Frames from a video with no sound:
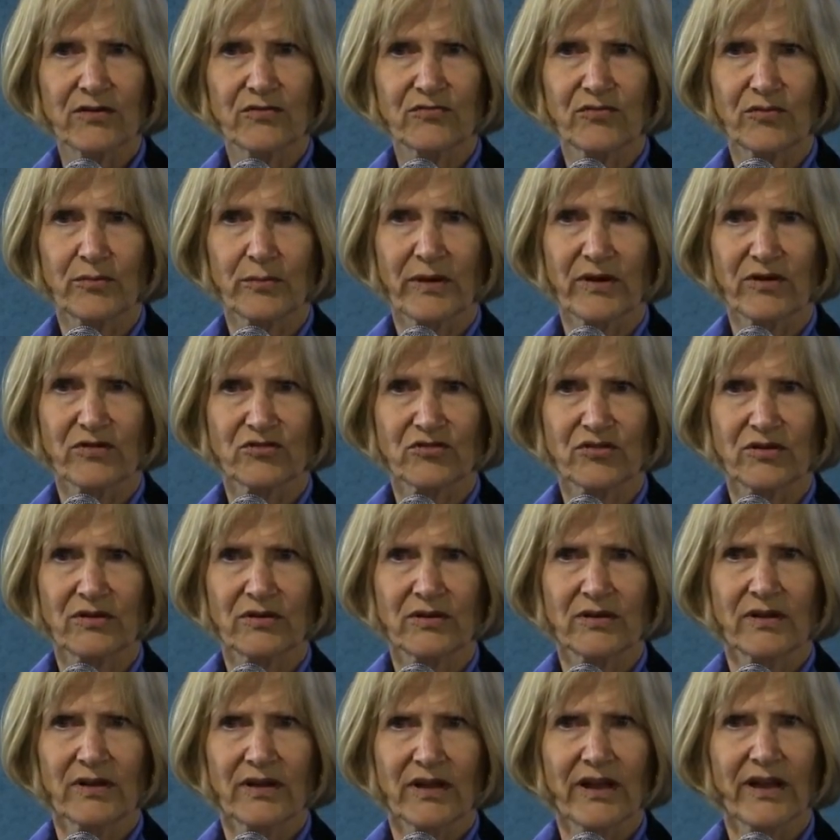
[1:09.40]
information,
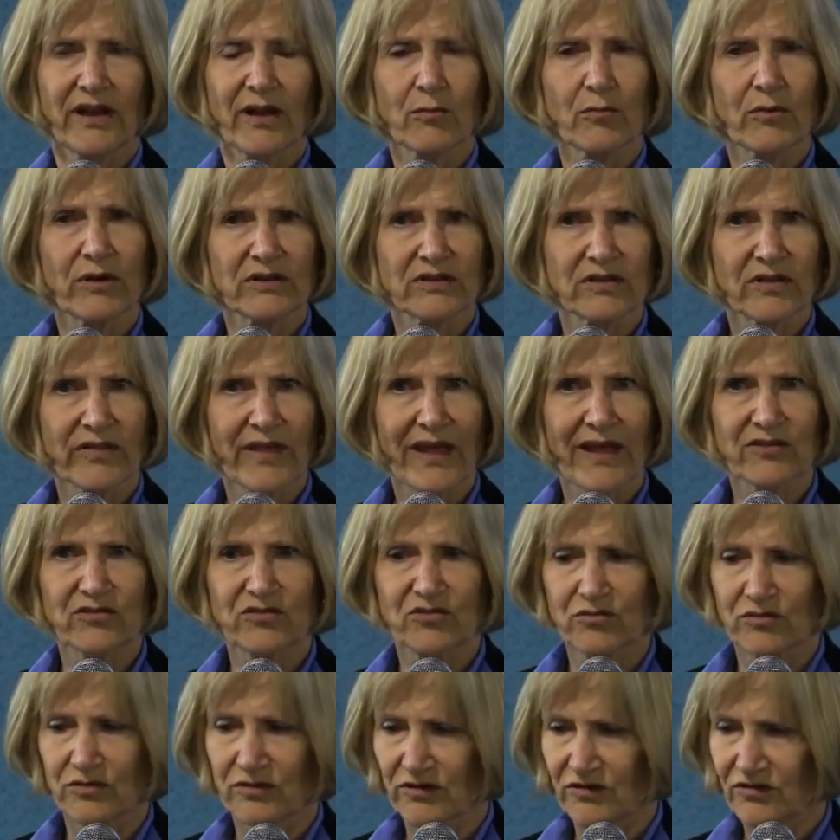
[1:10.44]
and I went to that
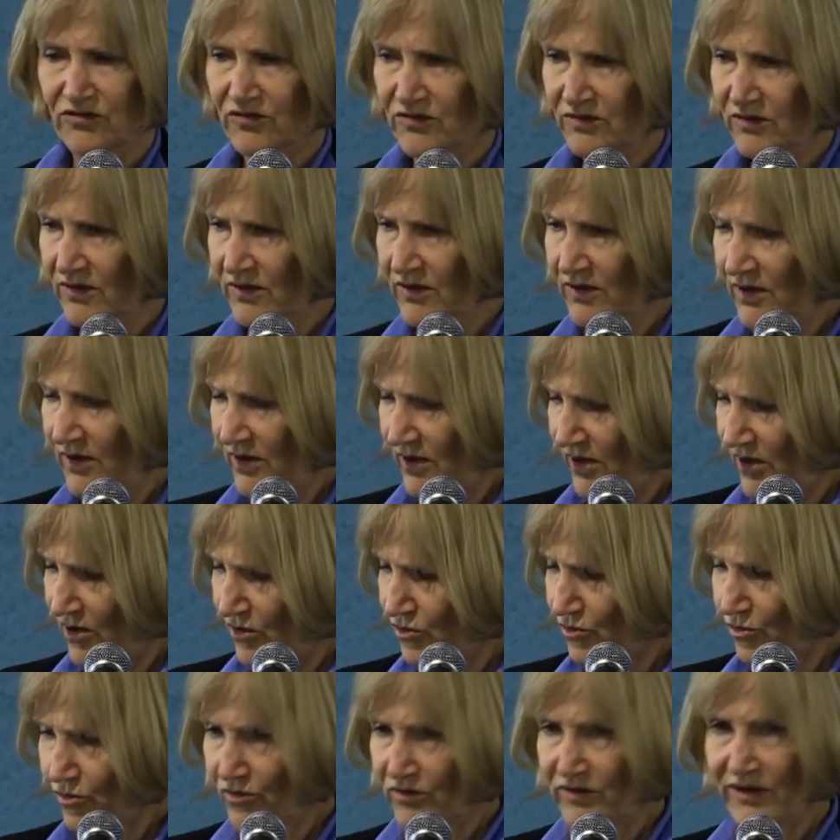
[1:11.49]
source.
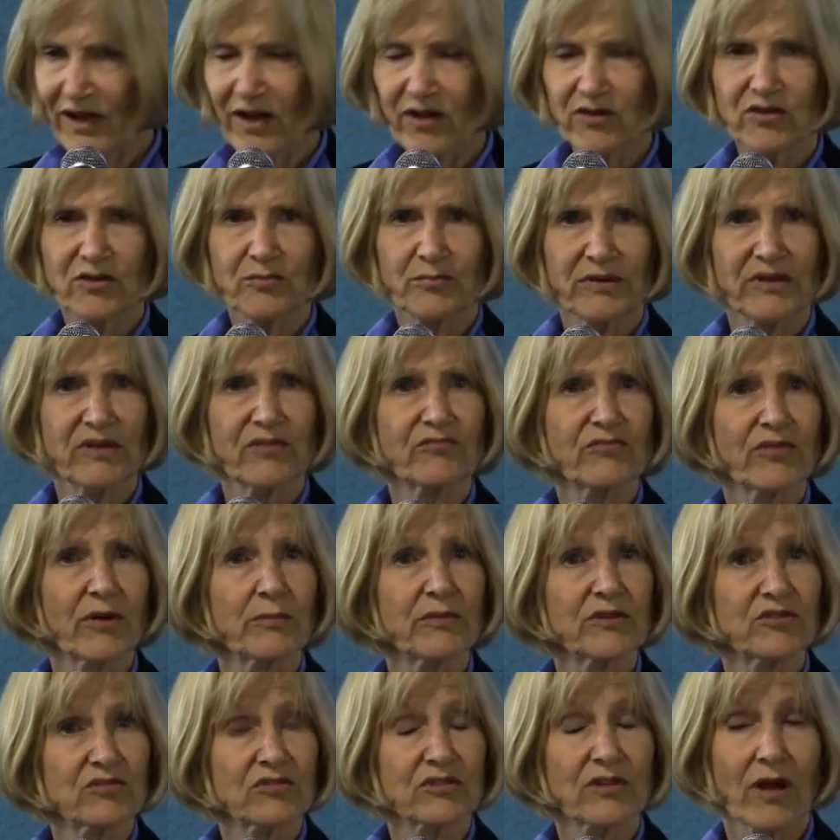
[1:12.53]
It turned out to be from
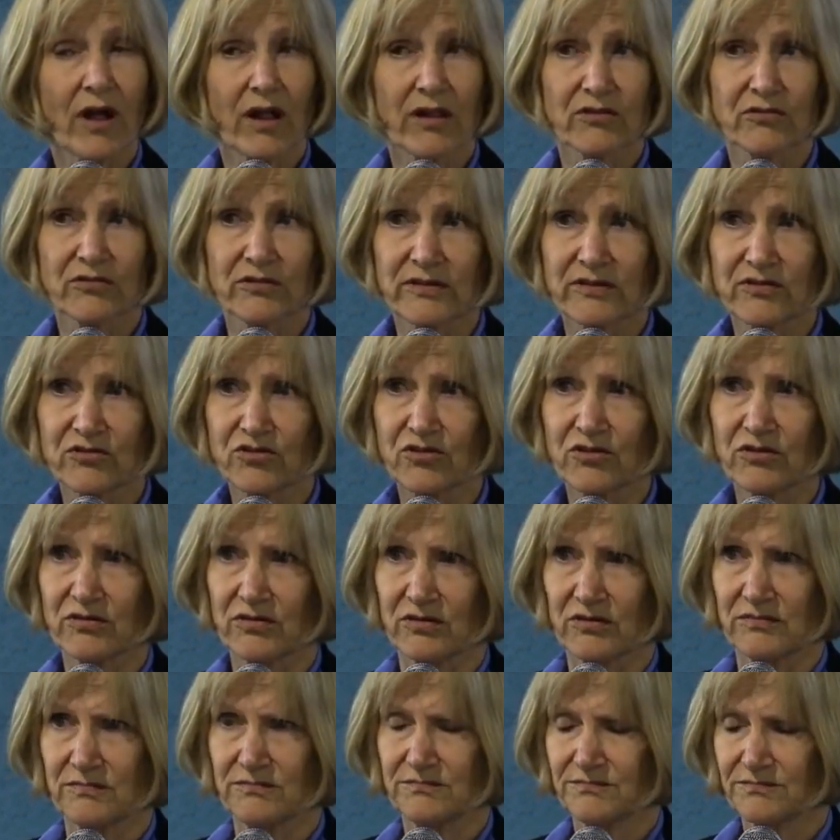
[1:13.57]
a scholarly
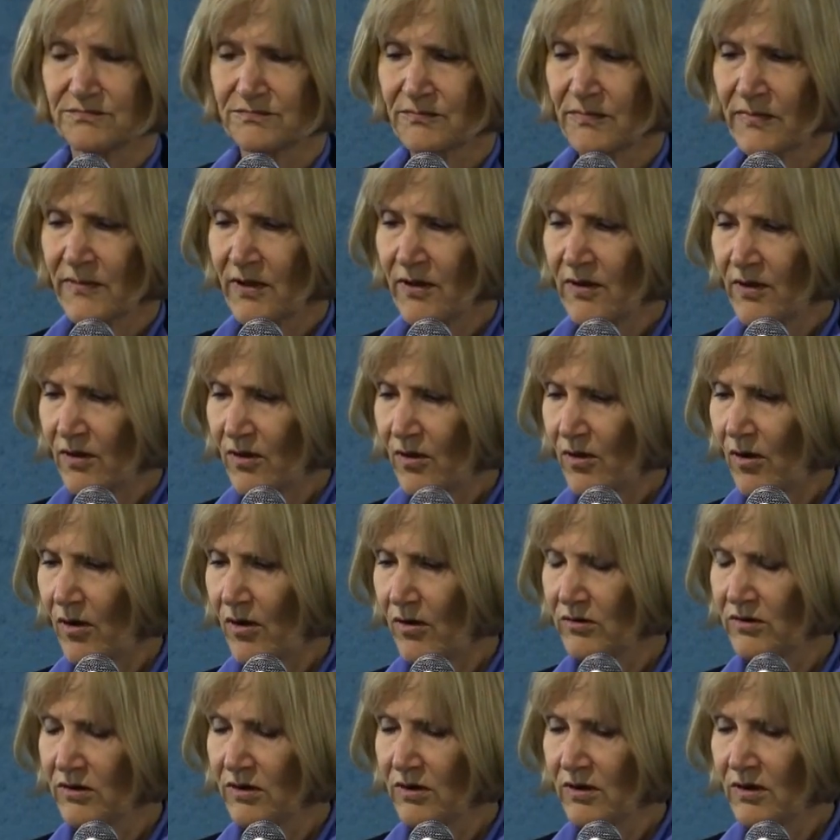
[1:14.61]
journal
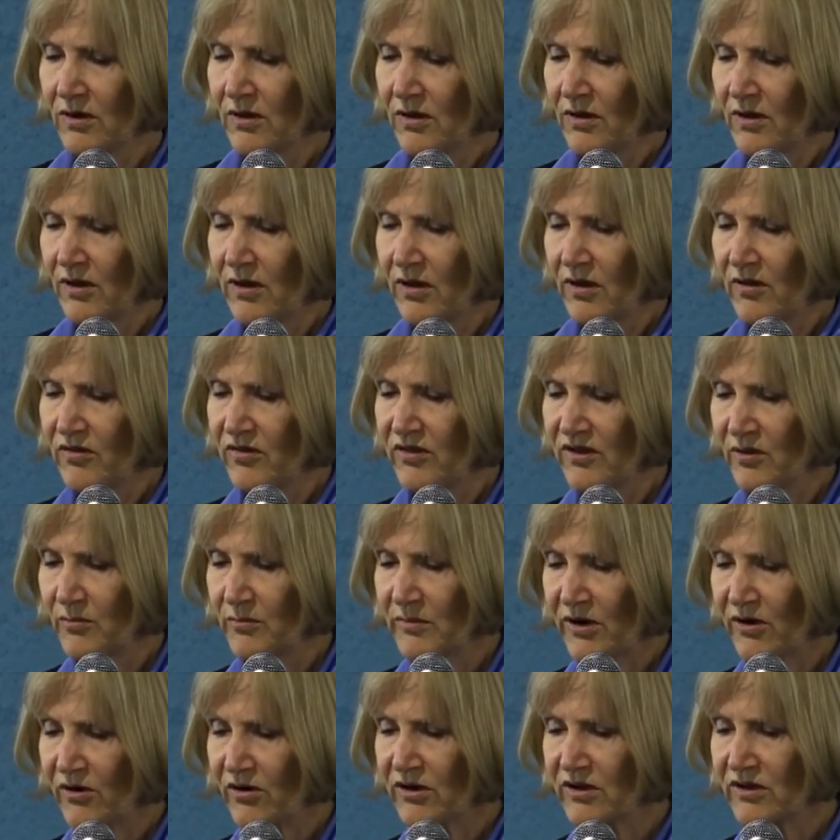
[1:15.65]
called the
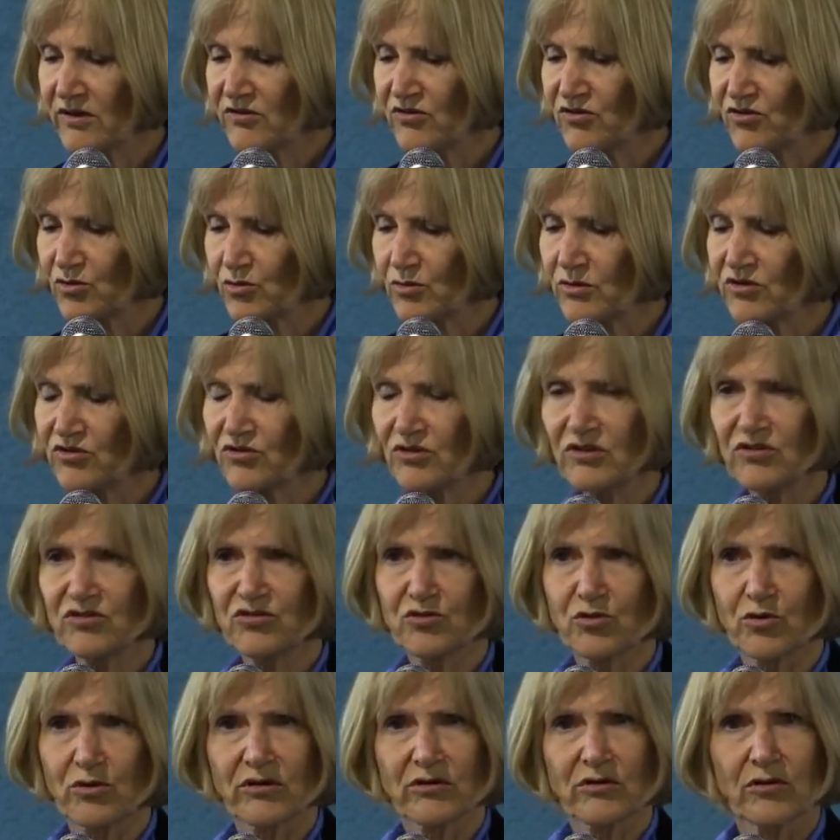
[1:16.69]
American Jewish
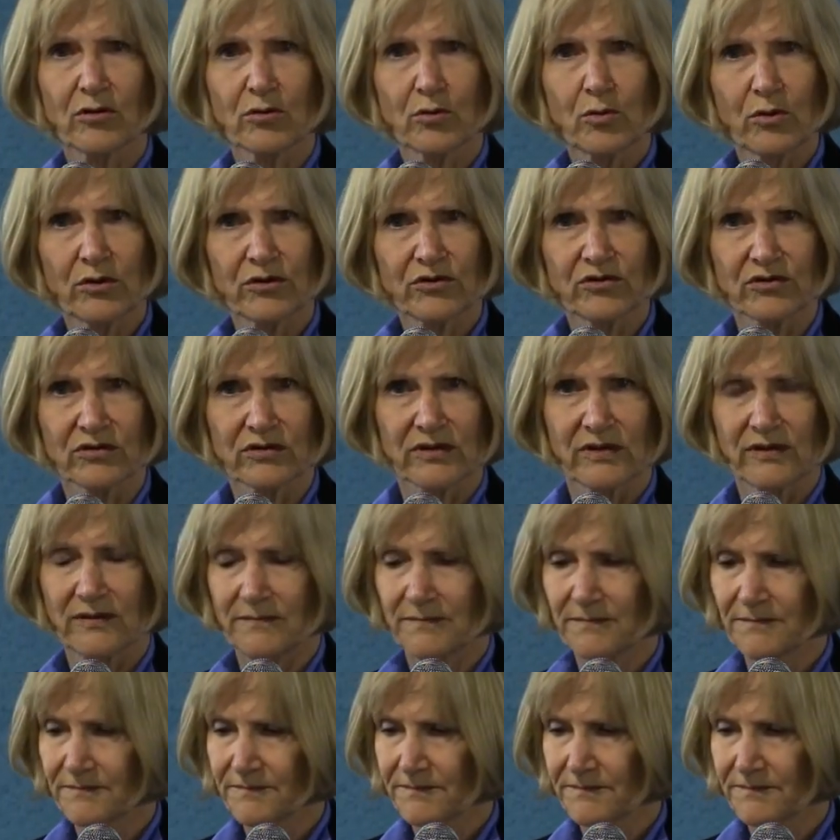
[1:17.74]
Historical Quarterly,